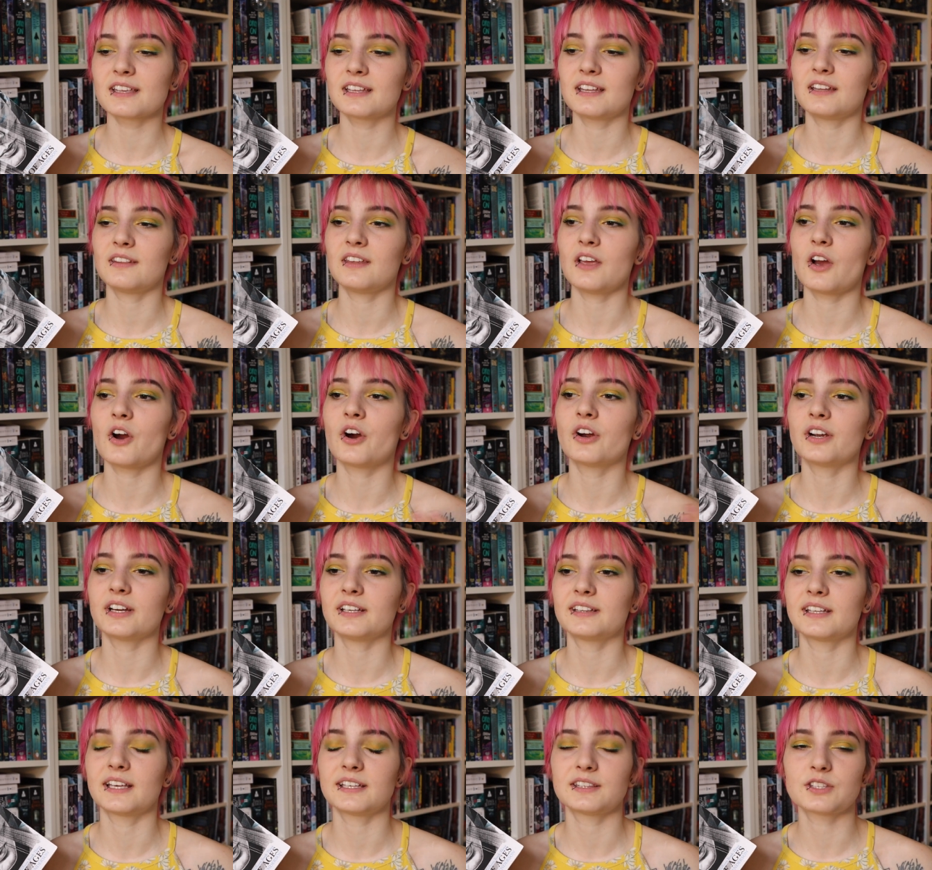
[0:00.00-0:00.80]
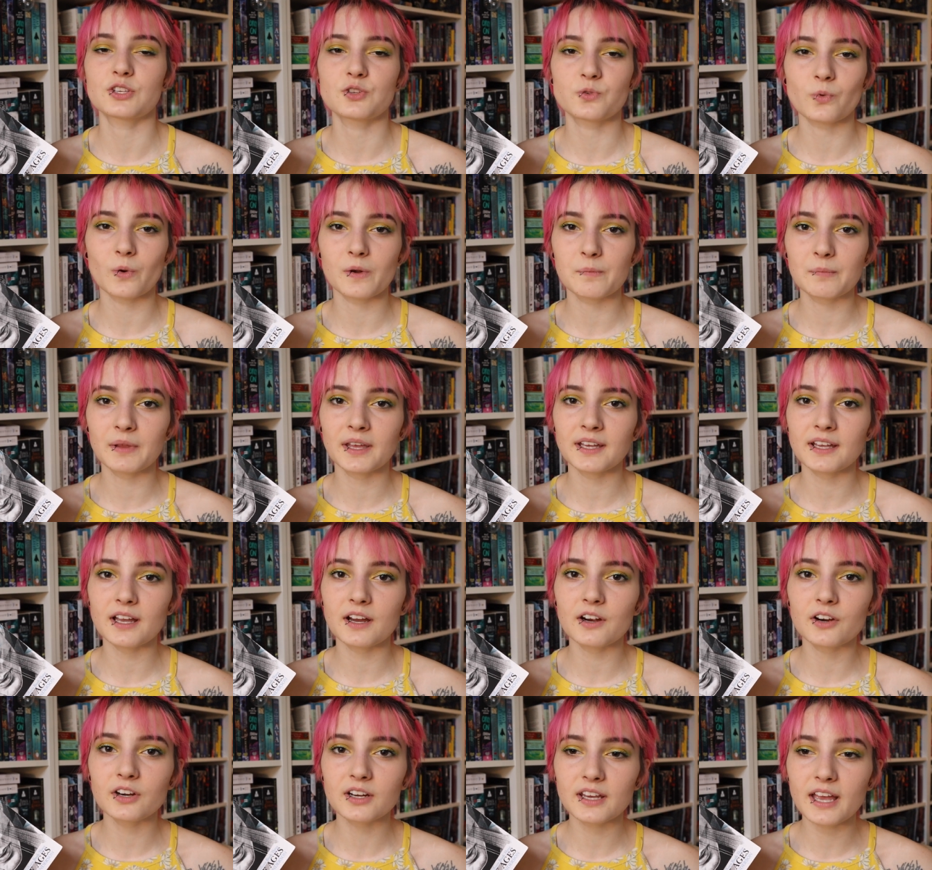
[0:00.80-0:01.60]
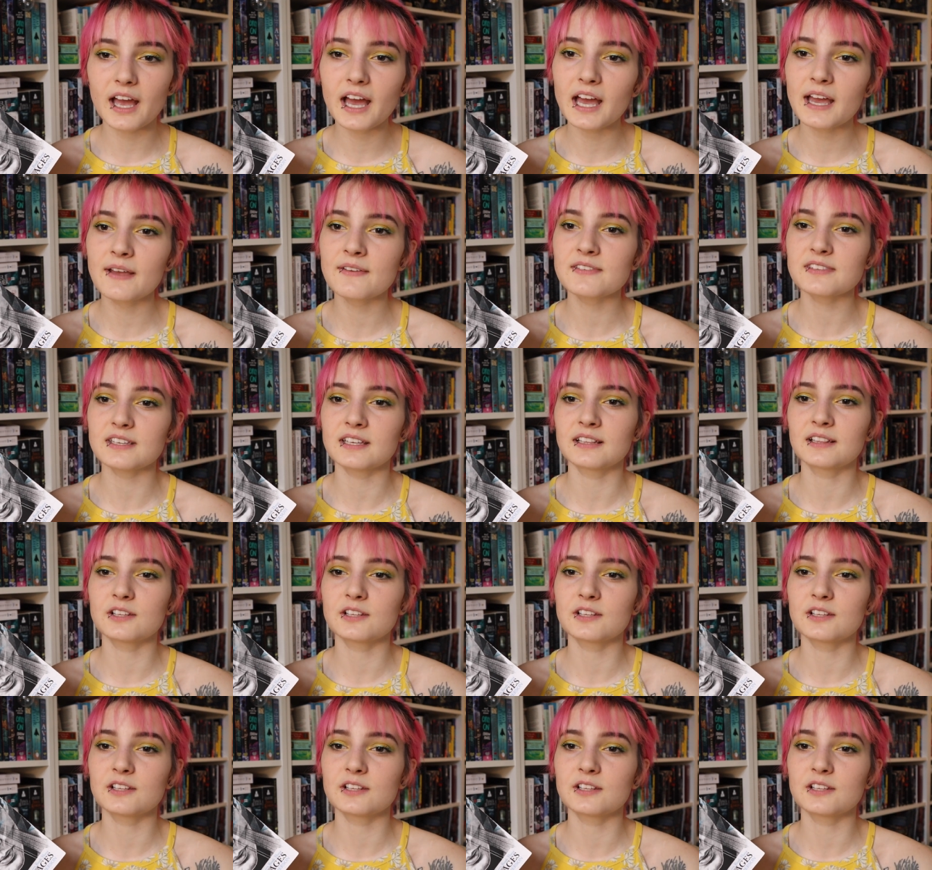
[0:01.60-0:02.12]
than they are in like the Stormlight archives.